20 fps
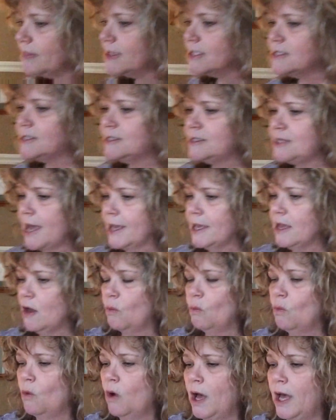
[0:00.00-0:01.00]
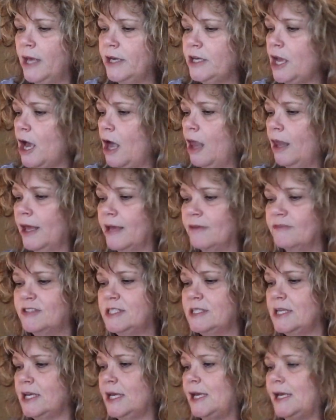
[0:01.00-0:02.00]
The second one y'all have
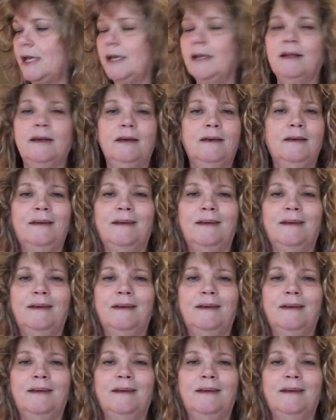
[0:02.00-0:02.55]
seen